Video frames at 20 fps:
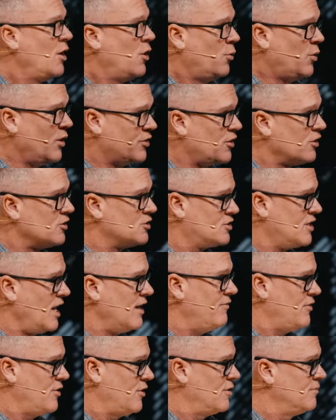with our
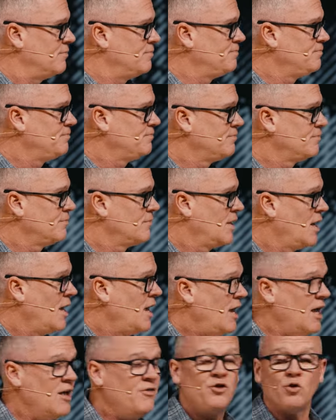Savior.
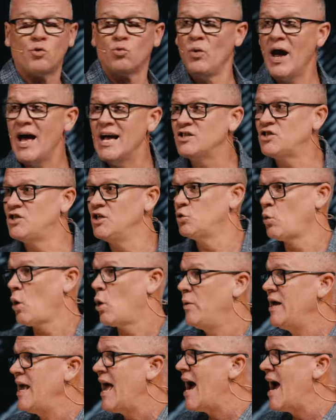And the rest is where we